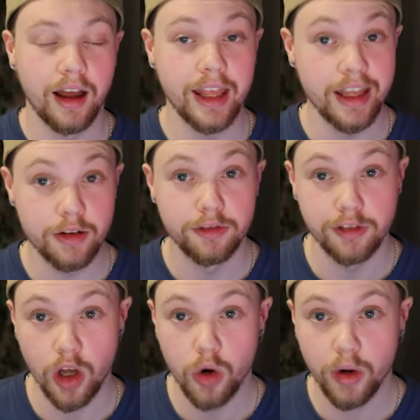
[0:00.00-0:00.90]
in
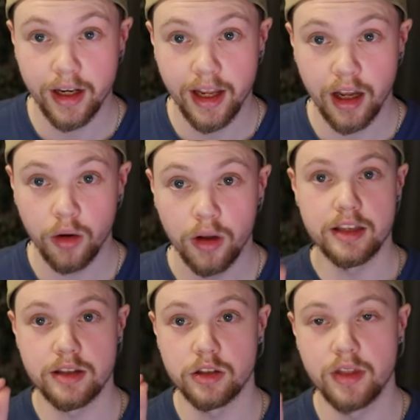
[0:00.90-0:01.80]
Flow right now
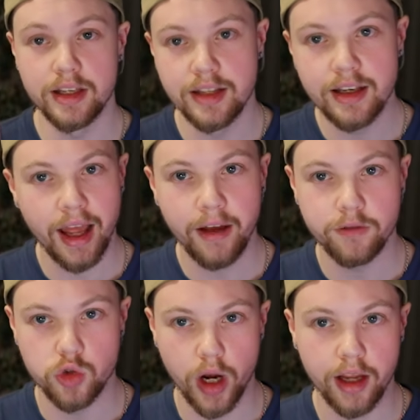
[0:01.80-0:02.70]
is that they didn't have
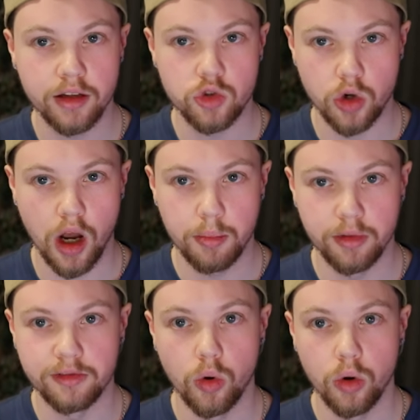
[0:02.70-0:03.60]
drag and drop
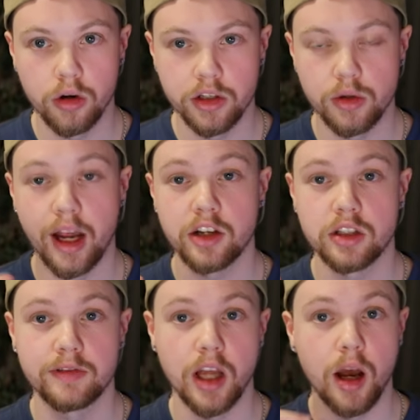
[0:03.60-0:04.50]
before. You'd actually
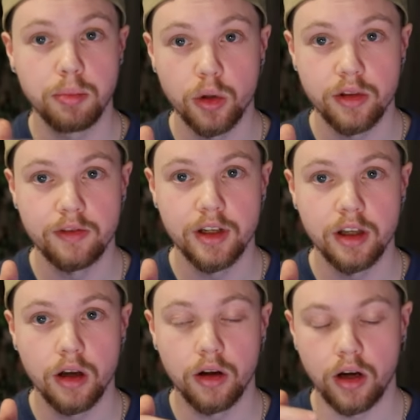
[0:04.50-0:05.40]
have to upload the
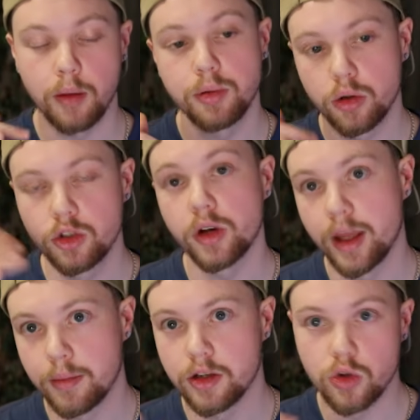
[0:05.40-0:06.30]
video, upload your
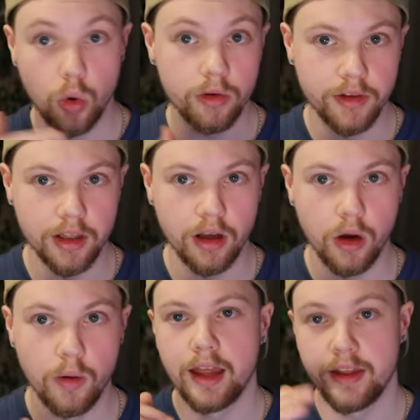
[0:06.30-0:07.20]
image or
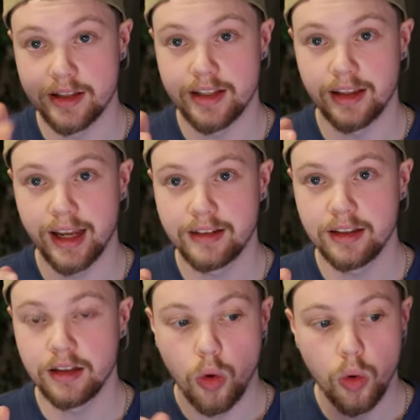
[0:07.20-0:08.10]
video, and then select
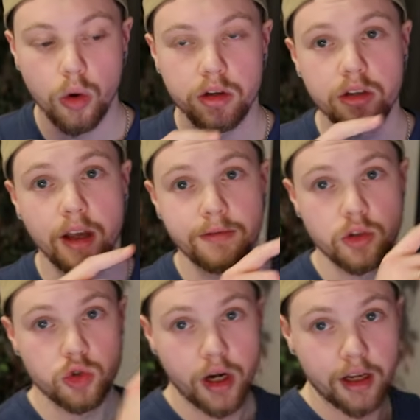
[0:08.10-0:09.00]
it, or you'd have to
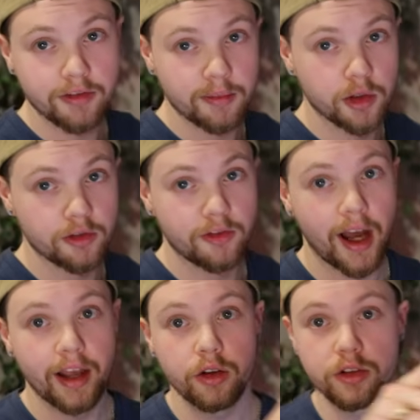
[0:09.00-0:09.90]
drag from your
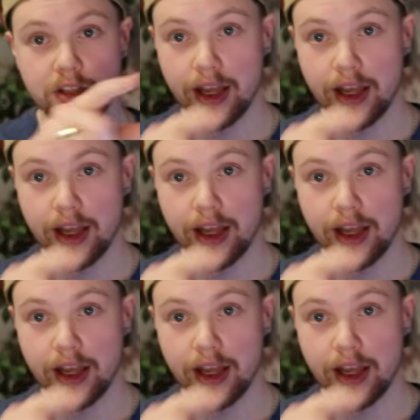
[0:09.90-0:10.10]
files